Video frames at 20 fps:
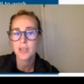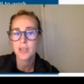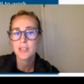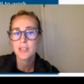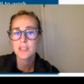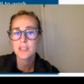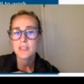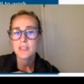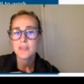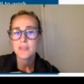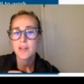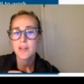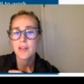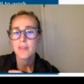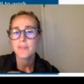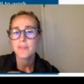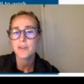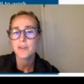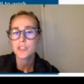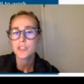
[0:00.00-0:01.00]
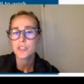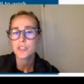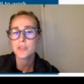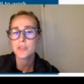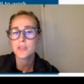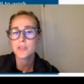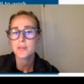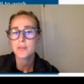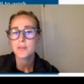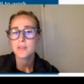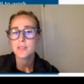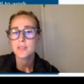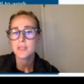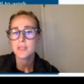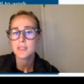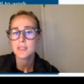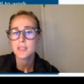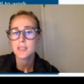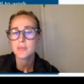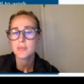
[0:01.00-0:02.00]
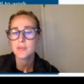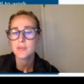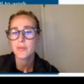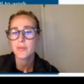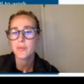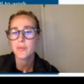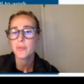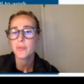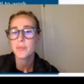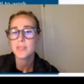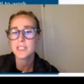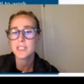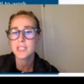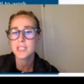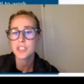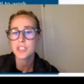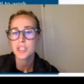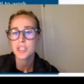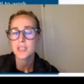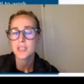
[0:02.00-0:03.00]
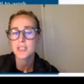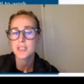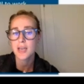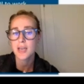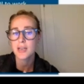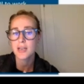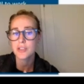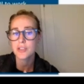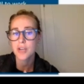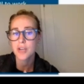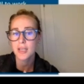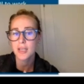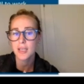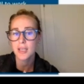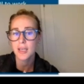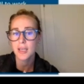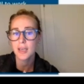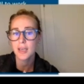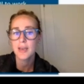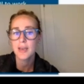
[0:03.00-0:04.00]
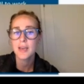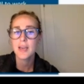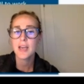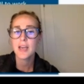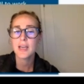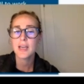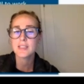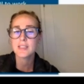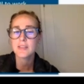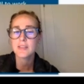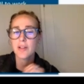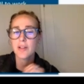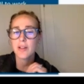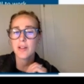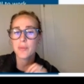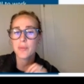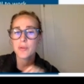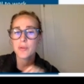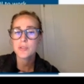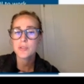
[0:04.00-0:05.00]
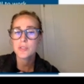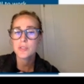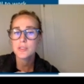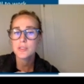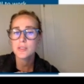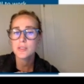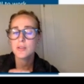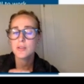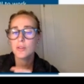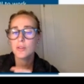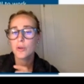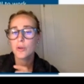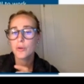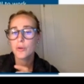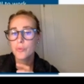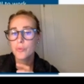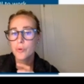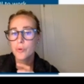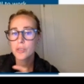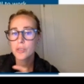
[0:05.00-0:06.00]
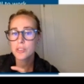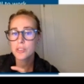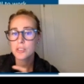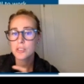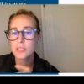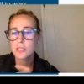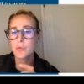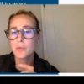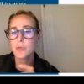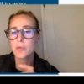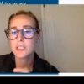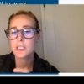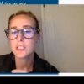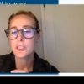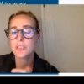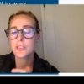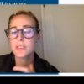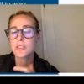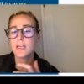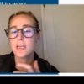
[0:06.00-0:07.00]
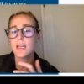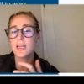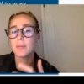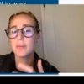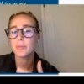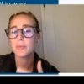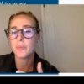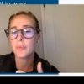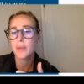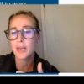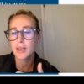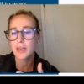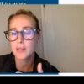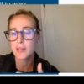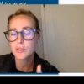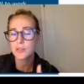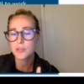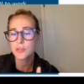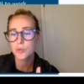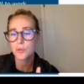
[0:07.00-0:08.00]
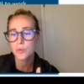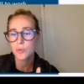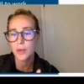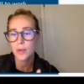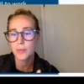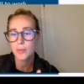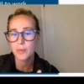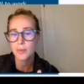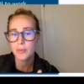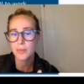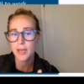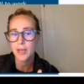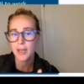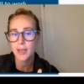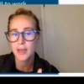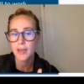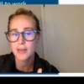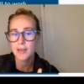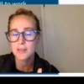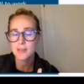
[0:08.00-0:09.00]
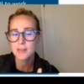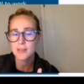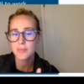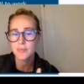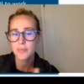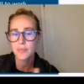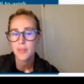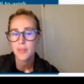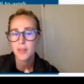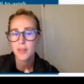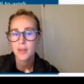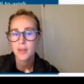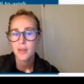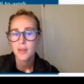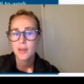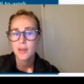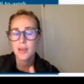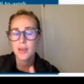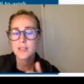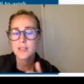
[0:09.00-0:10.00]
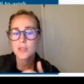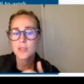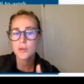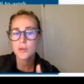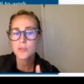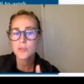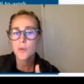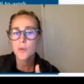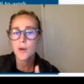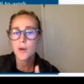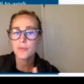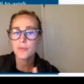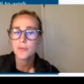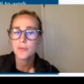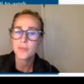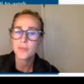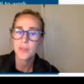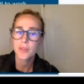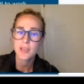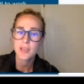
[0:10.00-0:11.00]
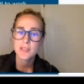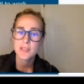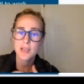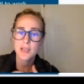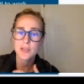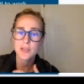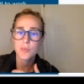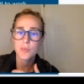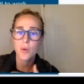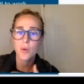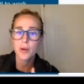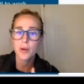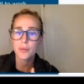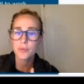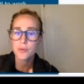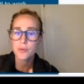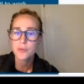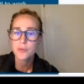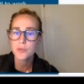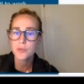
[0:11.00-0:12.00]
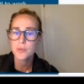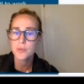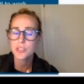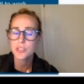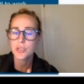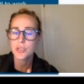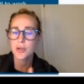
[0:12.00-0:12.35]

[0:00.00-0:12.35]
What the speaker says: to develop functional systems of implementation and data tracking, and develop those look-fors to support teachers in implementing the school-wide PBIS. It's also helpful if they conduct walkthroughs to ensure